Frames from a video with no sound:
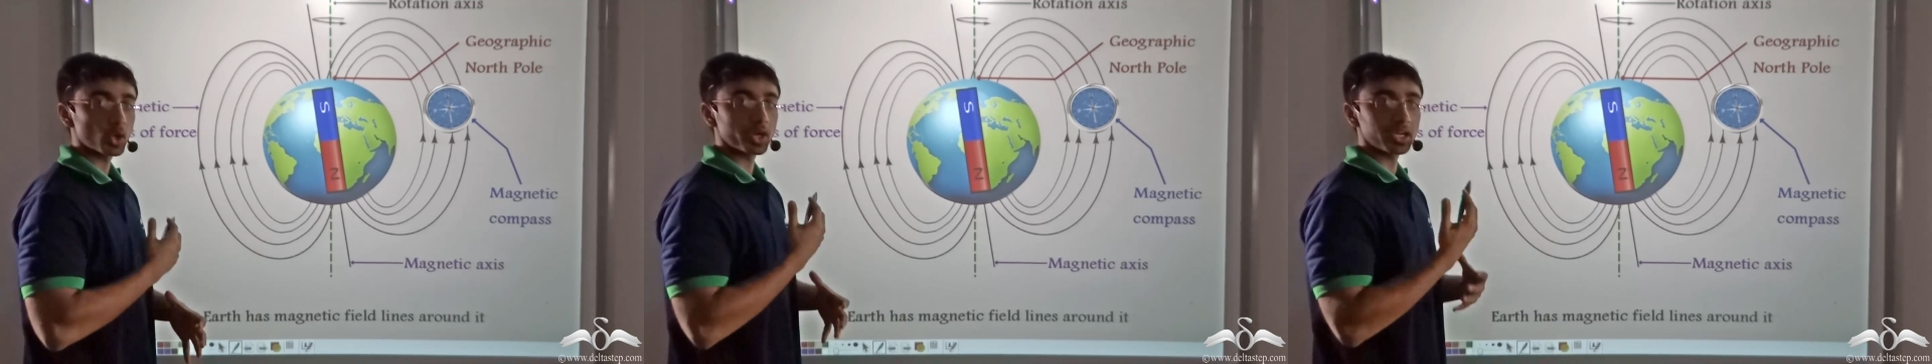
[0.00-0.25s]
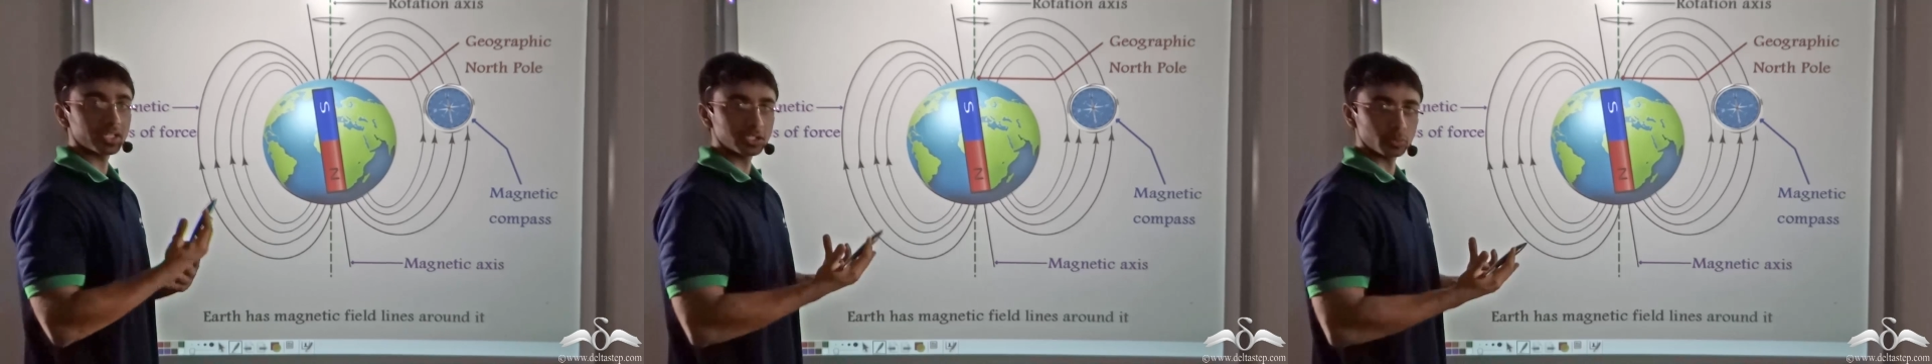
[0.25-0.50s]

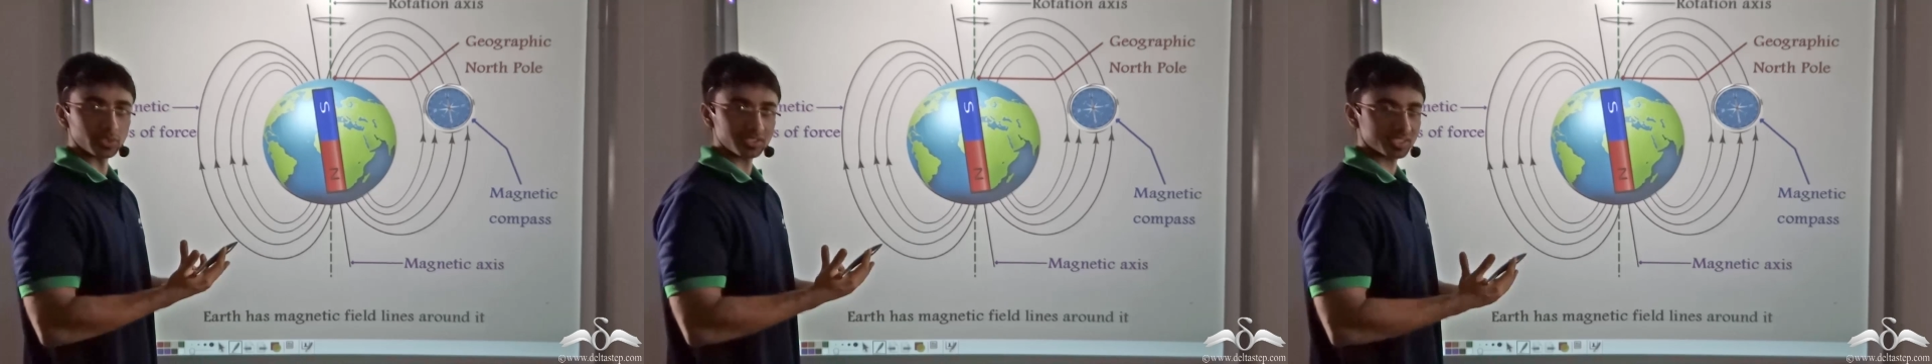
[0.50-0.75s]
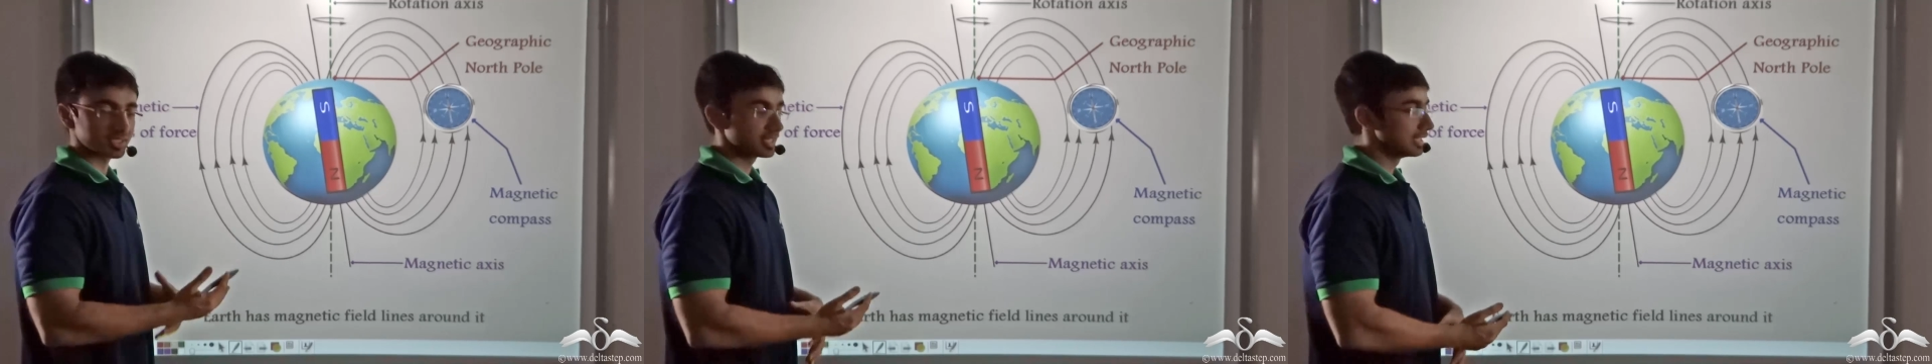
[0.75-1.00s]
or in other
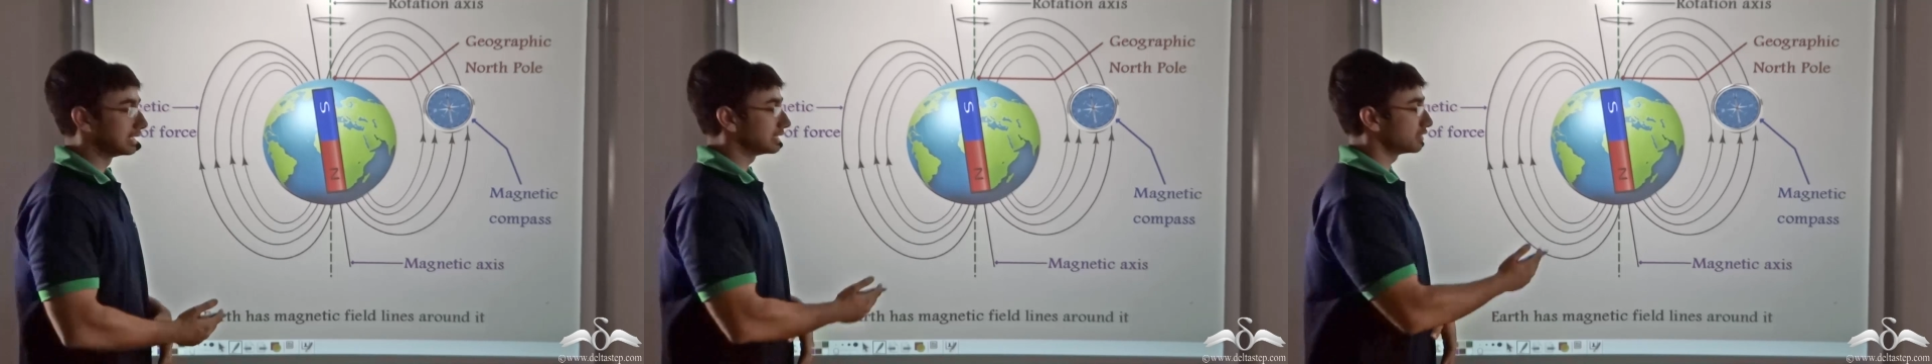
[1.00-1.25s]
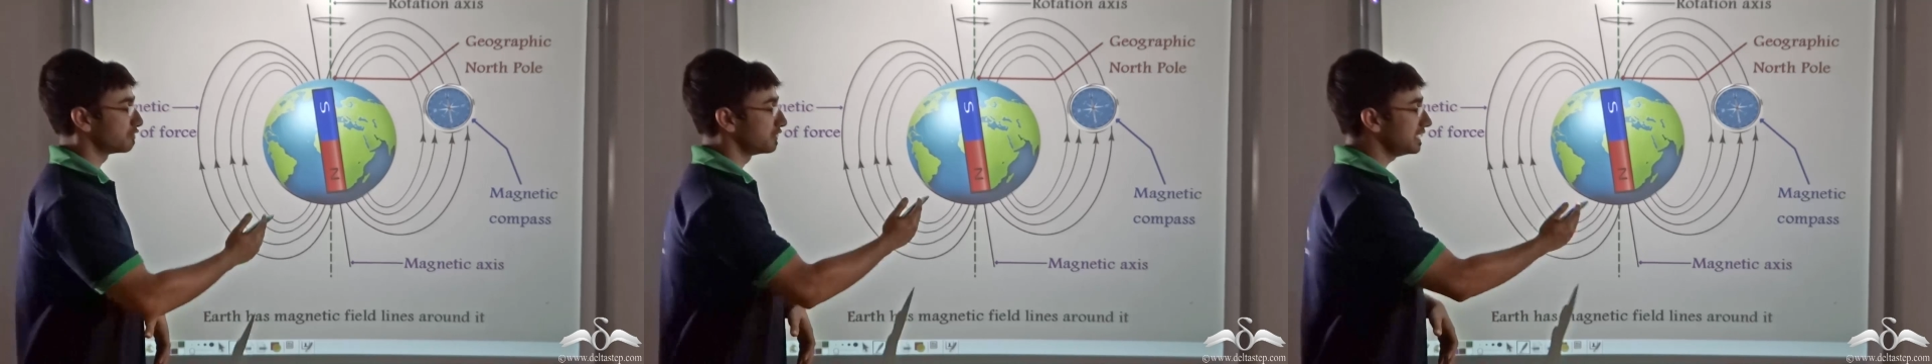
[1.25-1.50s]
words,
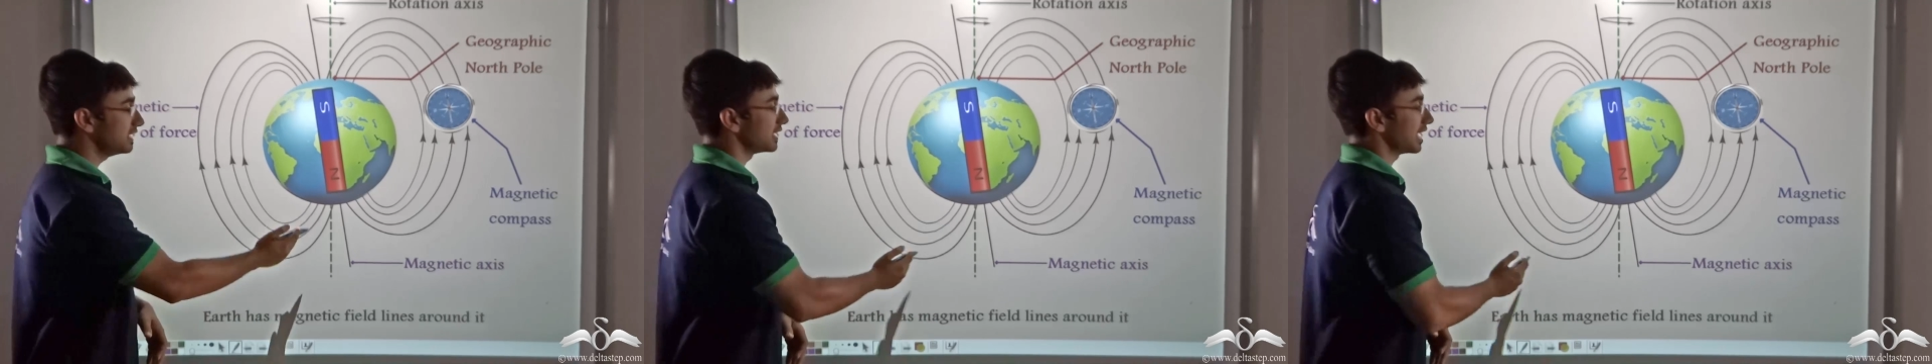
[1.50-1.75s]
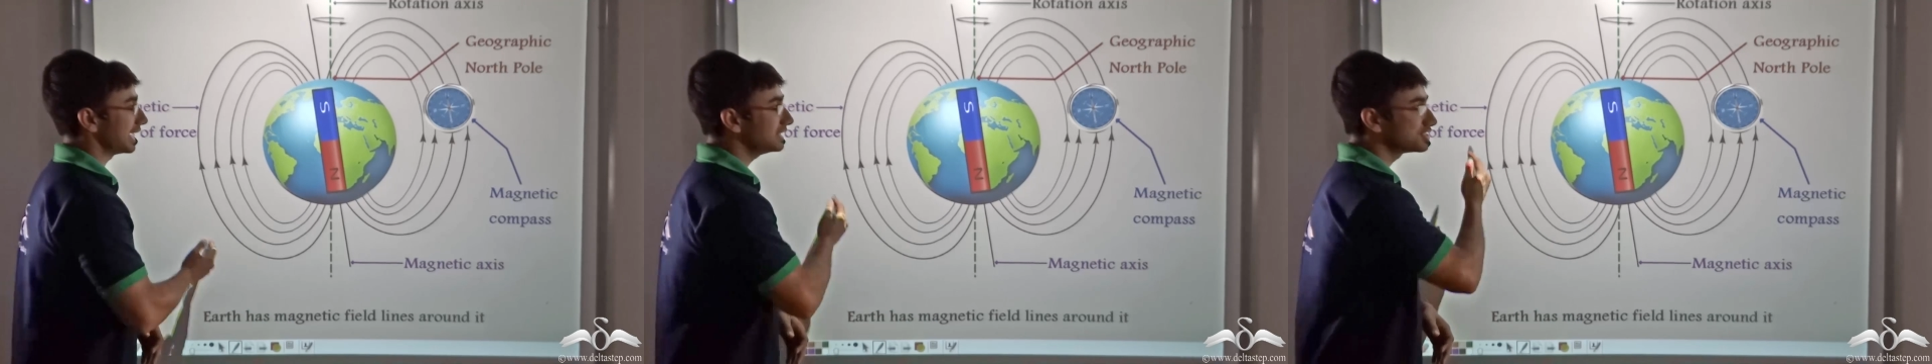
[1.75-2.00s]
the field
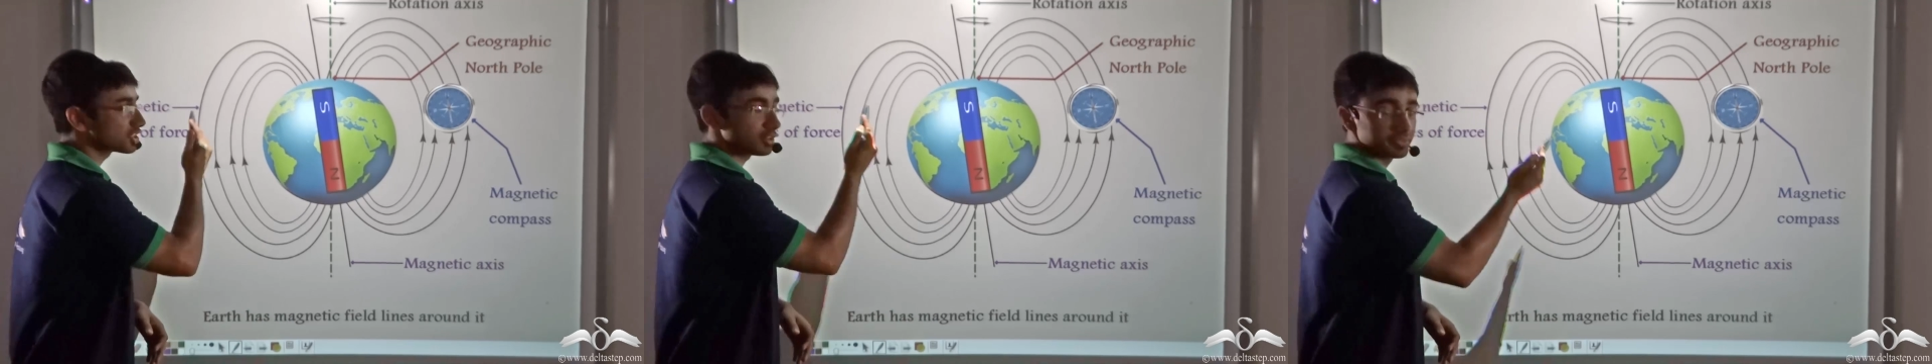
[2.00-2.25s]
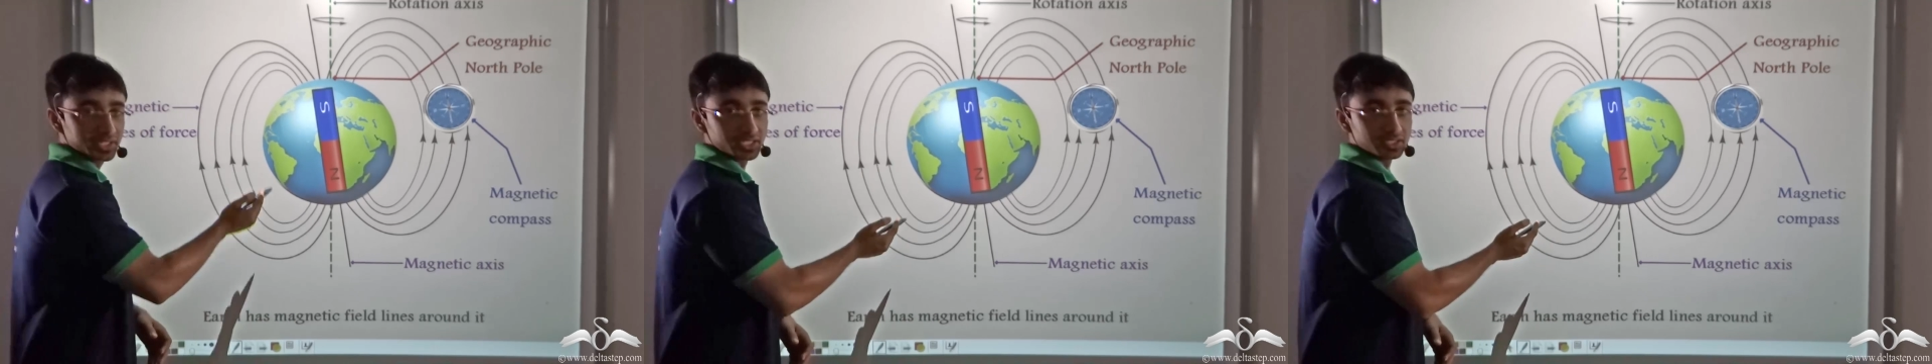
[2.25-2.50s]
lines
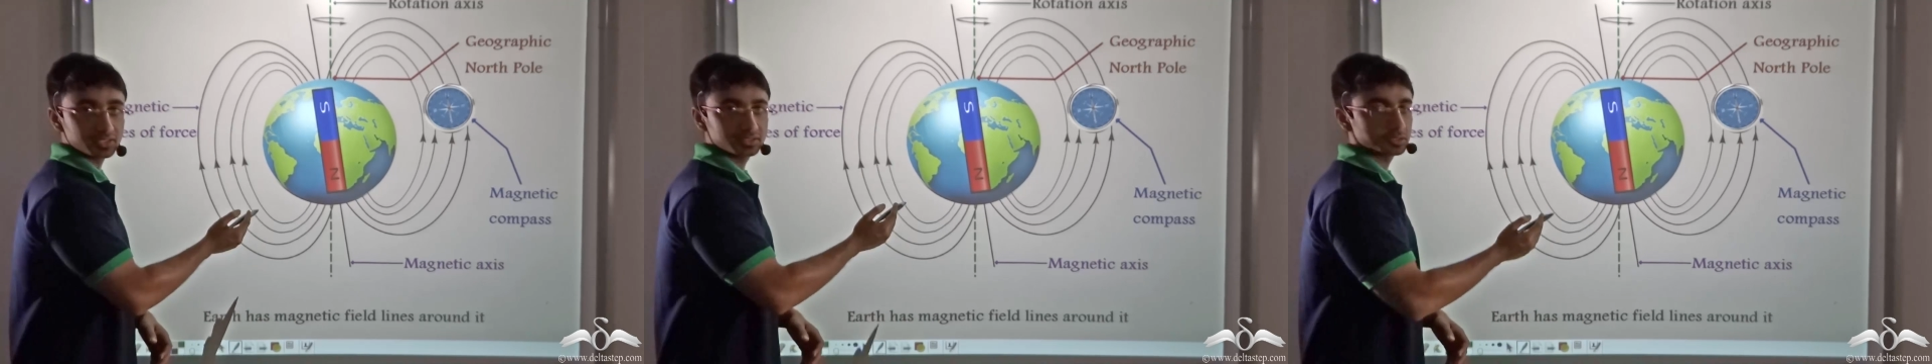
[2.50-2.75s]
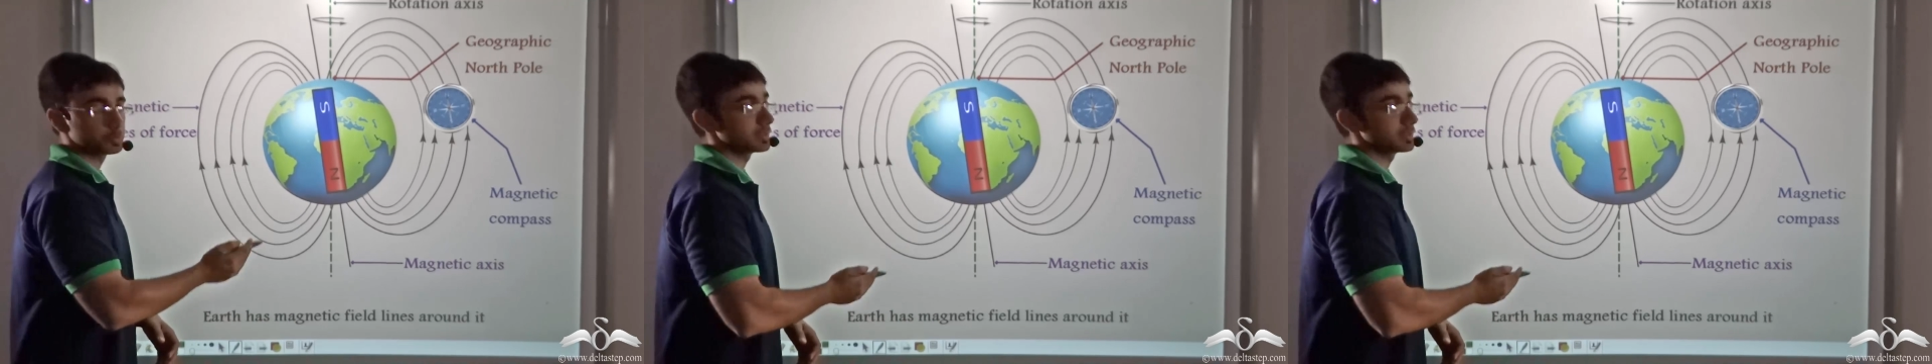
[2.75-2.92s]
of the earth